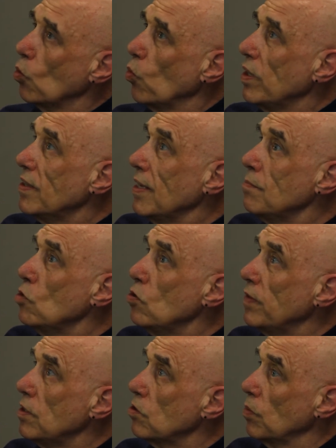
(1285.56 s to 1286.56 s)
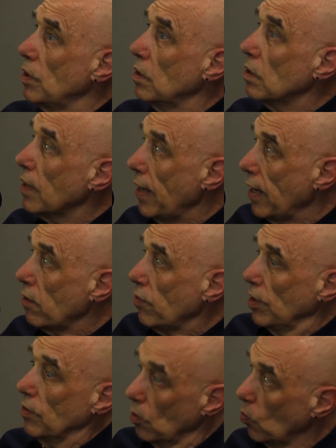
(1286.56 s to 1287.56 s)
we then move into another
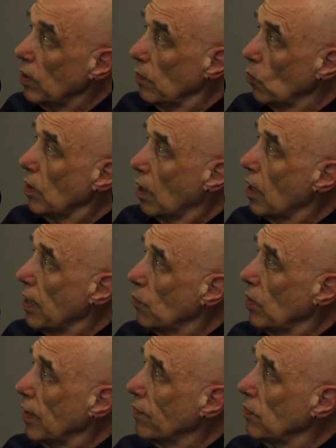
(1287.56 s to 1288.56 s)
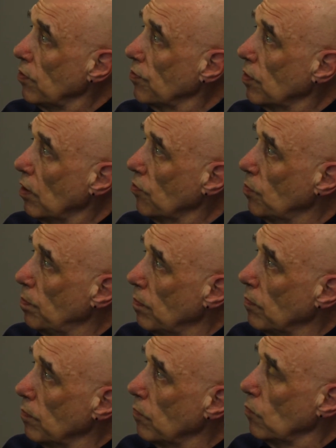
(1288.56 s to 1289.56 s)
area that we haven't discussed
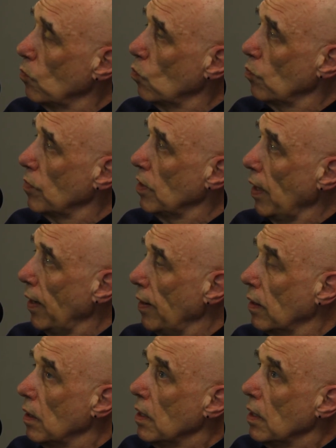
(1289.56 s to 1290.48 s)
yet,